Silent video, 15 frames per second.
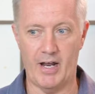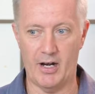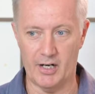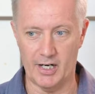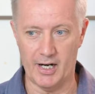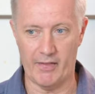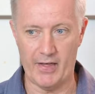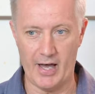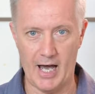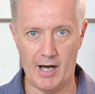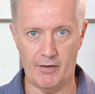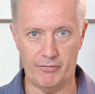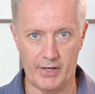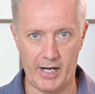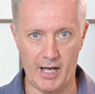an hour and another
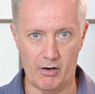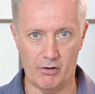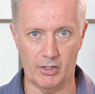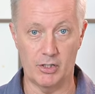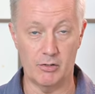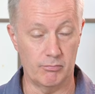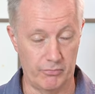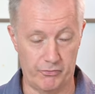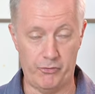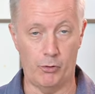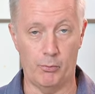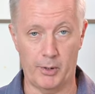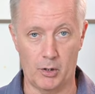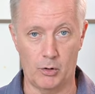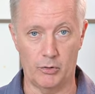half an hour and you're
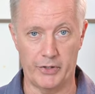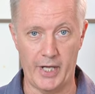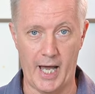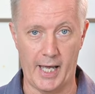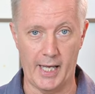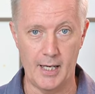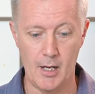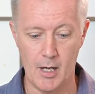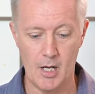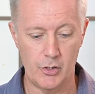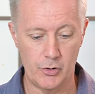filming all day,